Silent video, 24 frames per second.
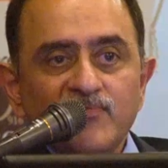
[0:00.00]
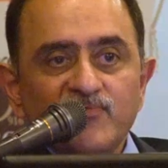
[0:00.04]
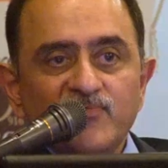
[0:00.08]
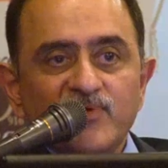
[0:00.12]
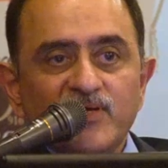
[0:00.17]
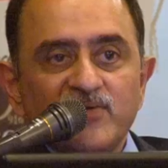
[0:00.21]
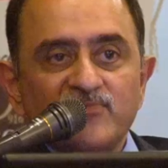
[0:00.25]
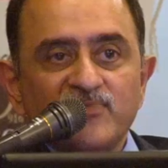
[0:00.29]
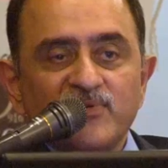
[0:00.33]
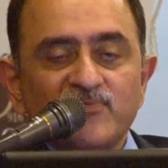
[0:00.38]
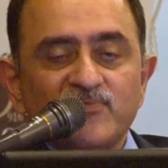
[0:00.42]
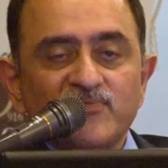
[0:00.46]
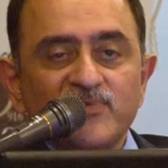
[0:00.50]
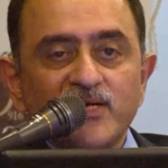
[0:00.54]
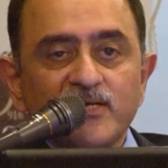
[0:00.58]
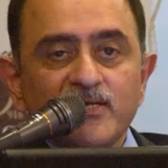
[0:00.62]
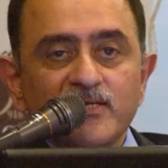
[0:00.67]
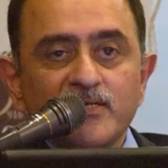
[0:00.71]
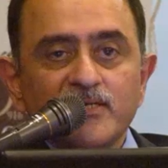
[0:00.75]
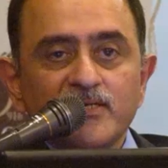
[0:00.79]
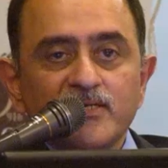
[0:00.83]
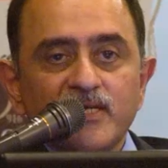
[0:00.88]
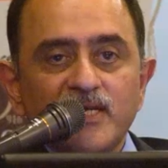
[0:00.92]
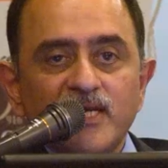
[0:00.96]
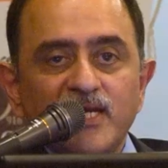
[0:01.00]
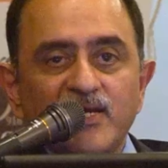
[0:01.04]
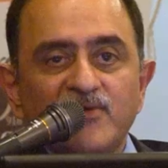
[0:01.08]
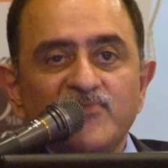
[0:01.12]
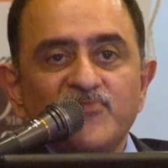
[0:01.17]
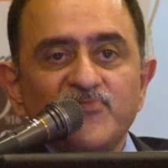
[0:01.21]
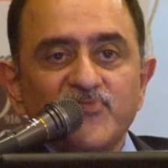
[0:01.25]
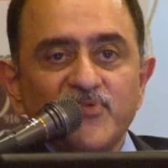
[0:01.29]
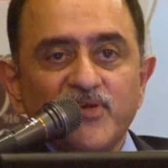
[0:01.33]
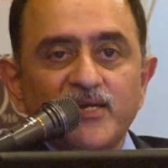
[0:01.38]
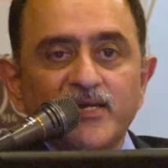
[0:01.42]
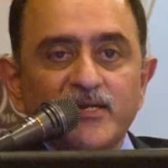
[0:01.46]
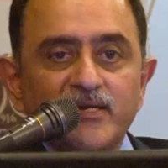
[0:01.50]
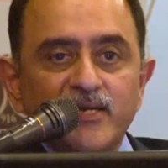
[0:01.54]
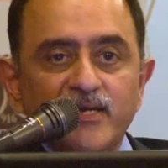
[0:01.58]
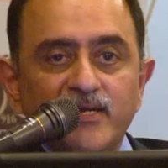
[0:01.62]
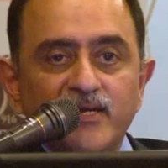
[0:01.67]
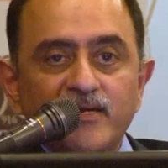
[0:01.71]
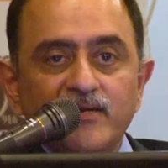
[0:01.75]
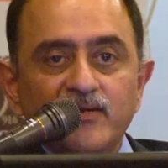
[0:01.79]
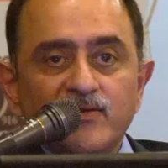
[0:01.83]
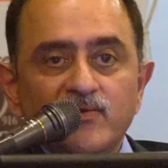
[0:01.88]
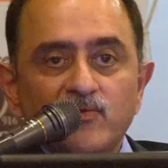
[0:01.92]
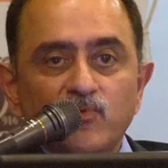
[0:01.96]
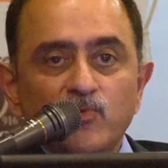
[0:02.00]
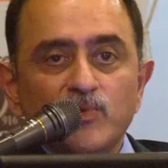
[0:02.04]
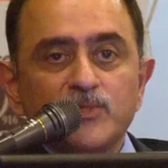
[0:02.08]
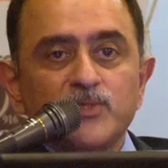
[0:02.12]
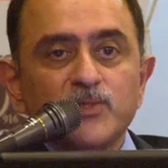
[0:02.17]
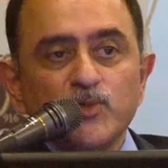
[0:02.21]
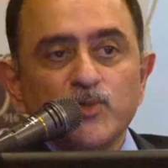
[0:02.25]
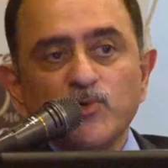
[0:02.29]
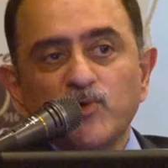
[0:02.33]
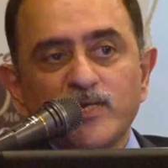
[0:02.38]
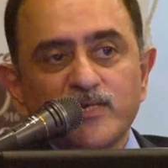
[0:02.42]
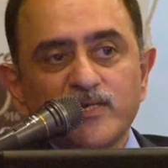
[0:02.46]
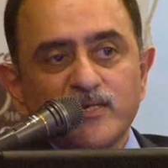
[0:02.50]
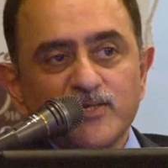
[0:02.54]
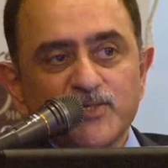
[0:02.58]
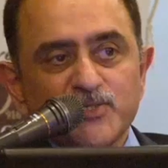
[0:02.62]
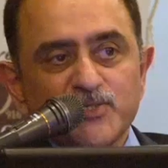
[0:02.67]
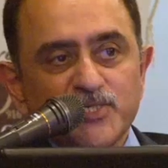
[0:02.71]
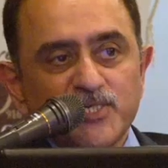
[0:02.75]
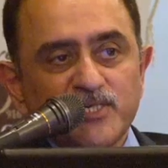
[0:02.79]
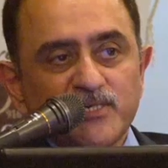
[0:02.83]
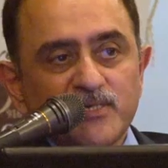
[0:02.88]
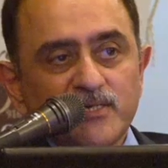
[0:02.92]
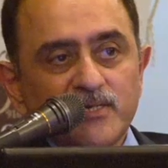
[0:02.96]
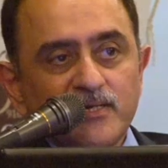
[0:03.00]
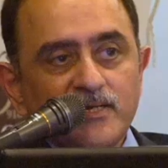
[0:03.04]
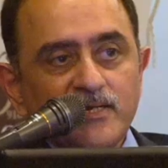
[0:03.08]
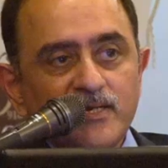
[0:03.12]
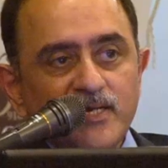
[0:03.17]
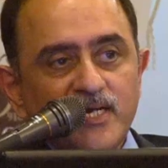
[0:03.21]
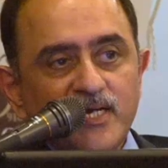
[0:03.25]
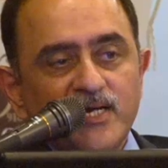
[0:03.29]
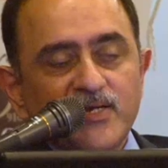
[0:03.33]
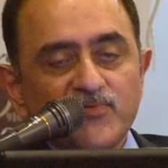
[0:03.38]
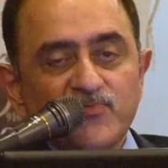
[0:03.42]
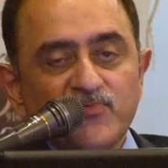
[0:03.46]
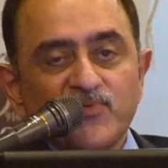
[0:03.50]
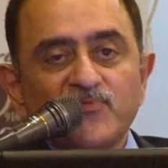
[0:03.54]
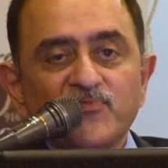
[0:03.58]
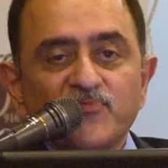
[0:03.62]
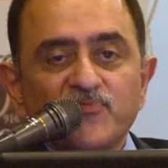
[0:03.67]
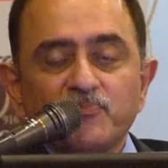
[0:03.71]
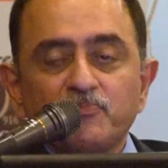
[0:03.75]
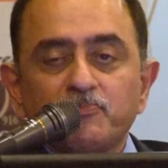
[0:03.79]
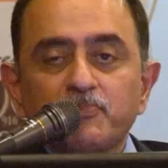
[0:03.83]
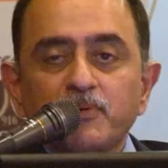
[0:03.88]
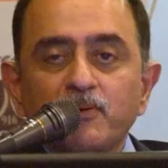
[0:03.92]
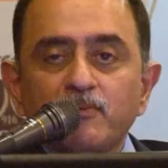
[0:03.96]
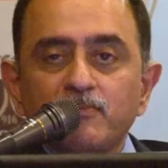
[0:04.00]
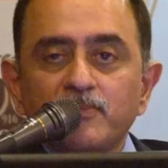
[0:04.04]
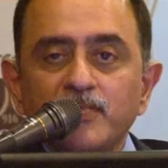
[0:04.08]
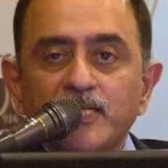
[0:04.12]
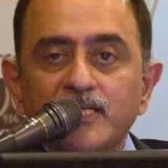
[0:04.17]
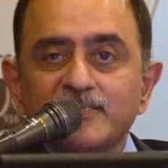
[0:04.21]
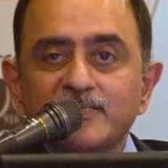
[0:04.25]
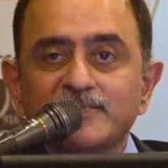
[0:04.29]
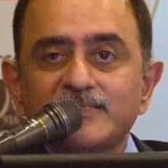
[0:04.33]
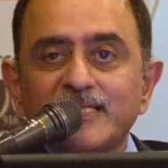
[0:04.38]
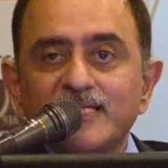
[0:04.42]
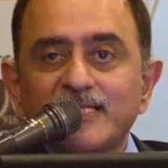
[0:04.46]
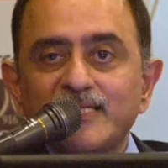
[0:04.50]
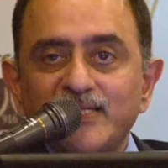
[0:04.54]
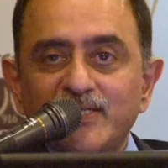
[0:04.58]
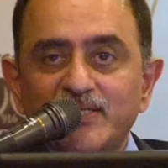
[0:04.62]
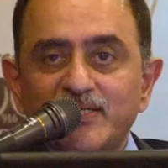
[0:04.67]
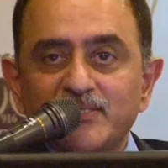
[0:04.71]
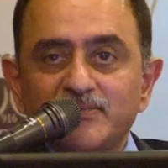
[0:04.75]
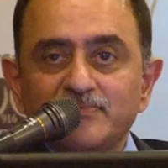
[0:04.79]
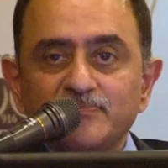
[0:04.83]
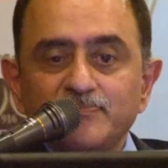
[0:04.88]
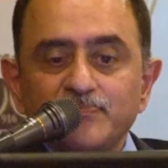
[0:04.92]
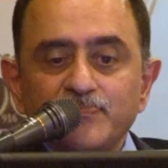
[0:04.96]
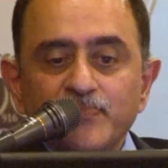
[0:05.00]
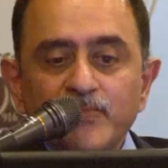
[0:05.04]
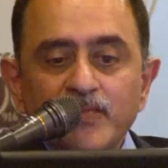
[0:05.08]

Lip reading: Where we've done it every day with new energy and we've probably excelled in it.